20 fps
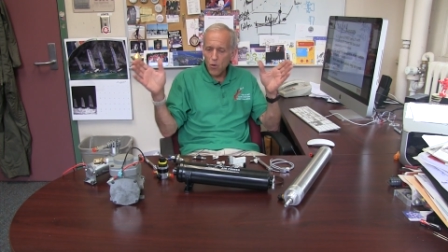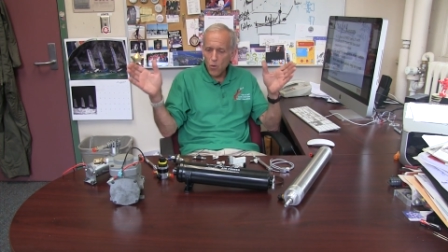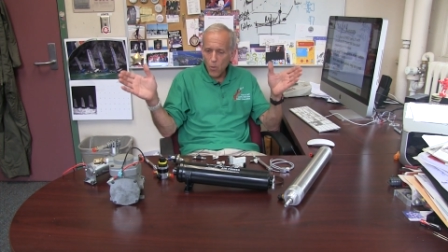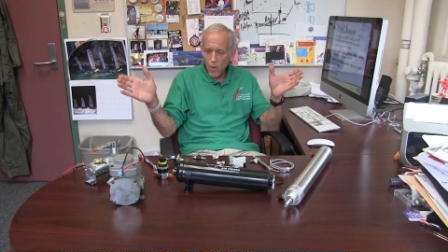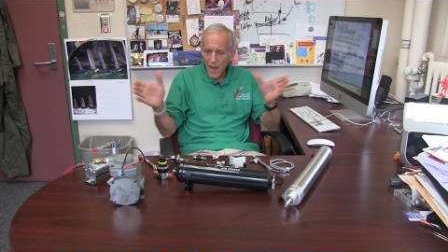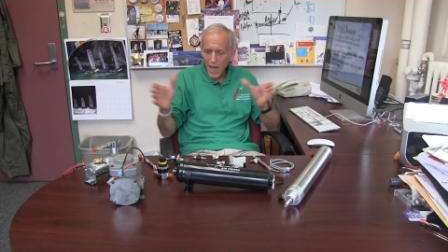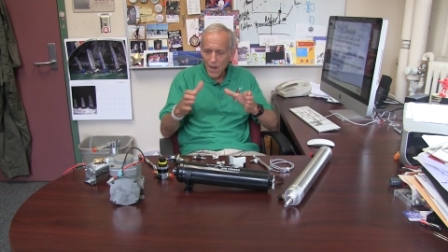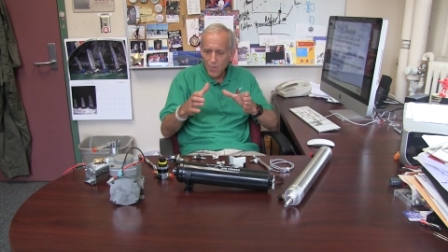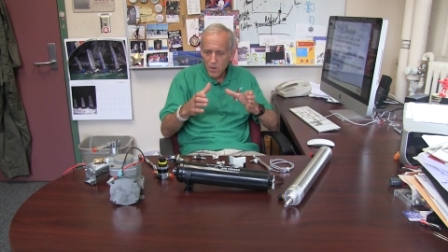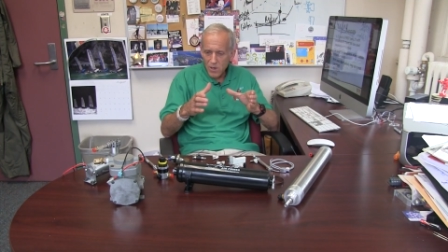
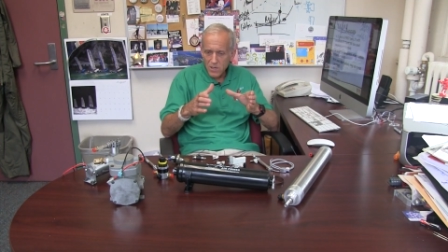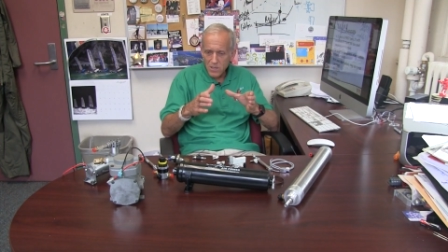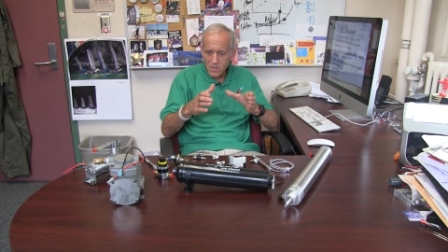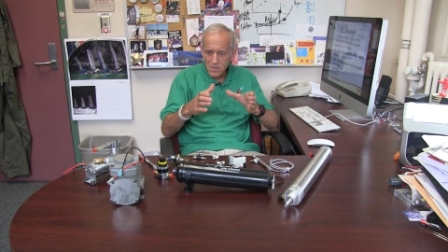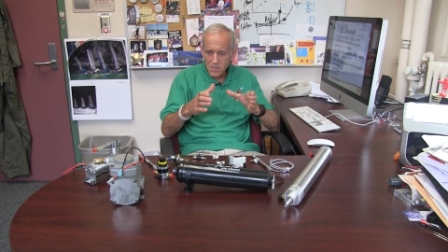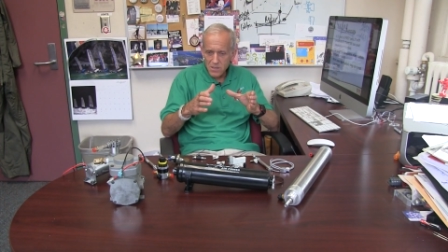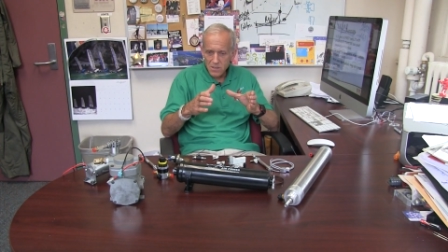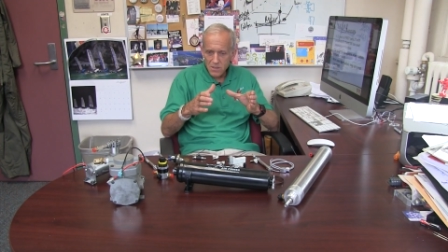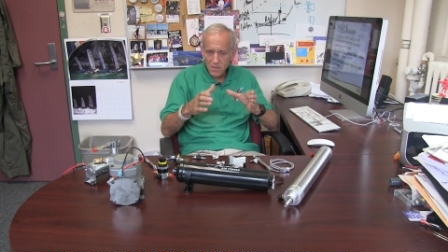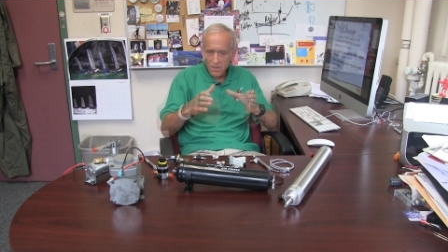
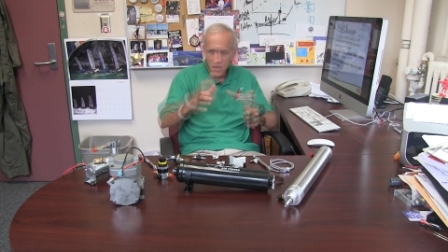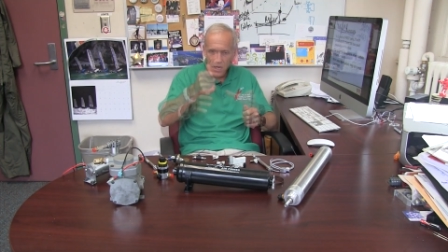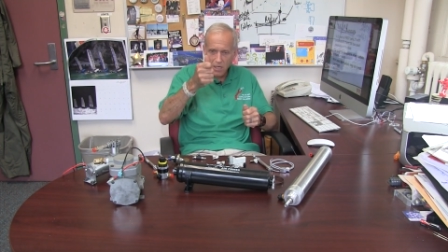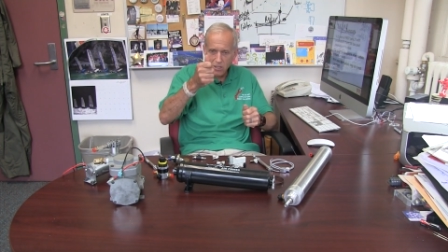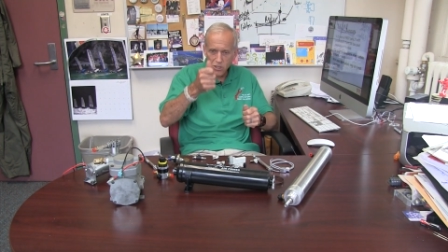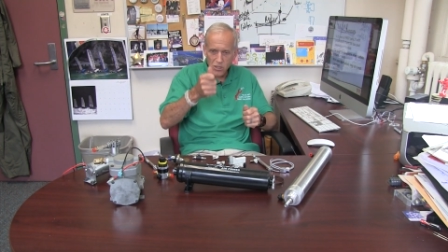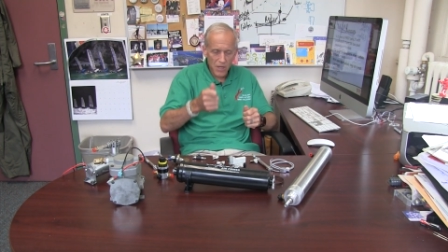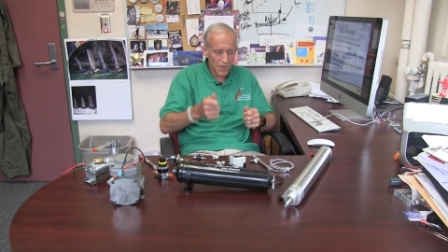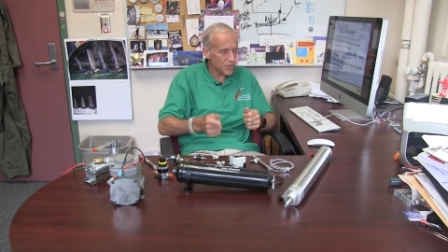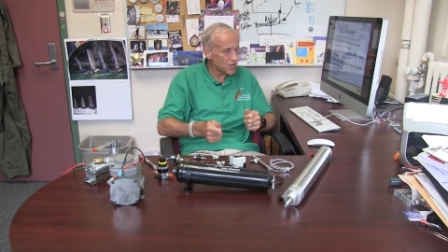Grabbers,
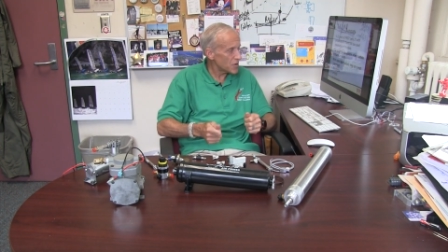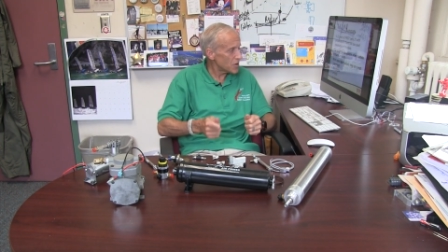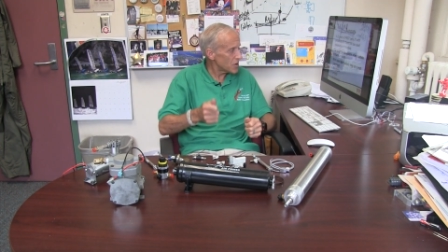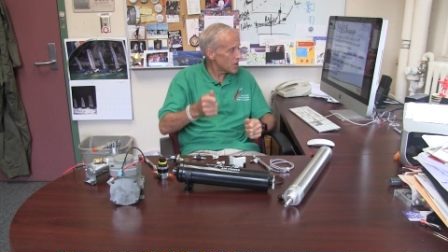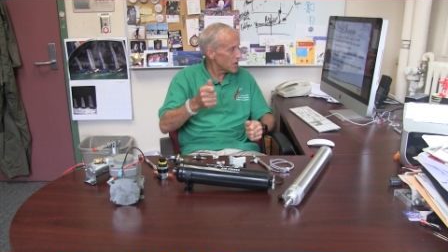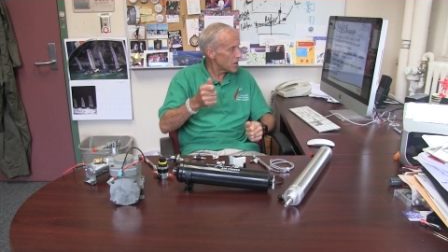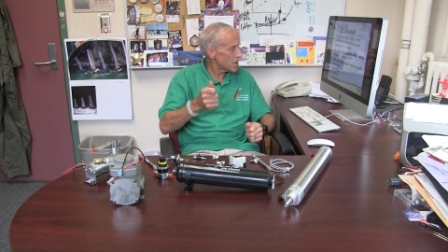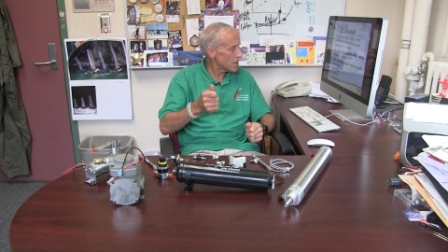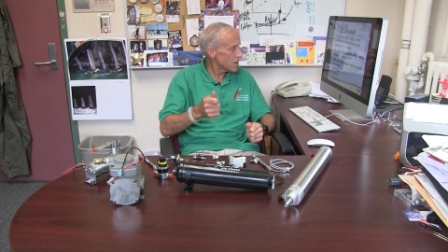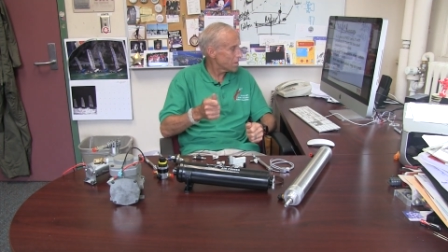a
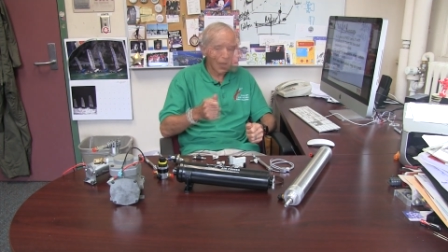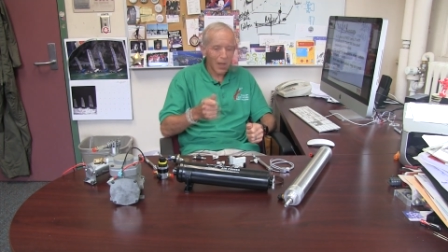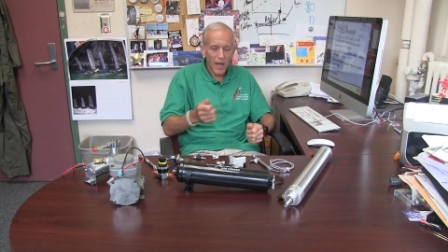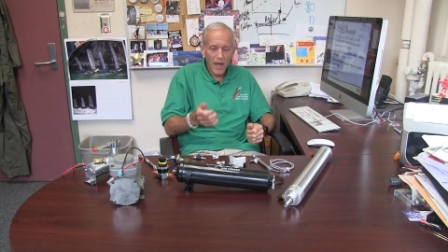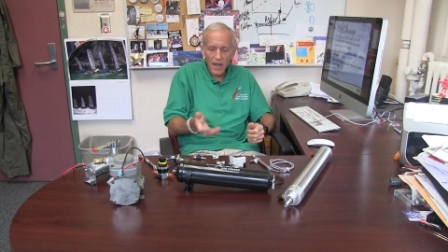shifter,